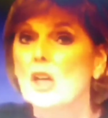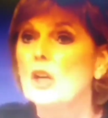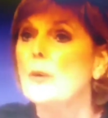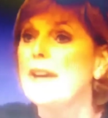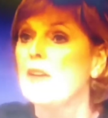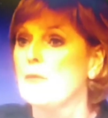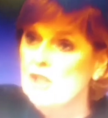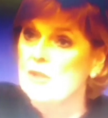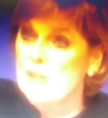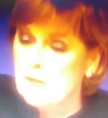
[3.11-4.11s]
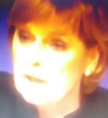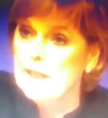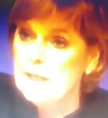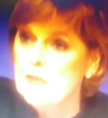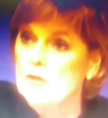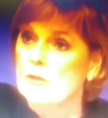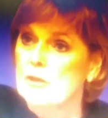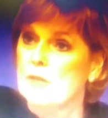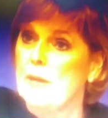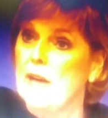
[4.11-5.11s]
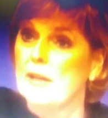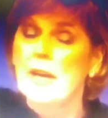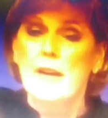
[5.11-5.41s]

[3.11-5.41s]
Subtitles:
gluing issues that the lady talks about.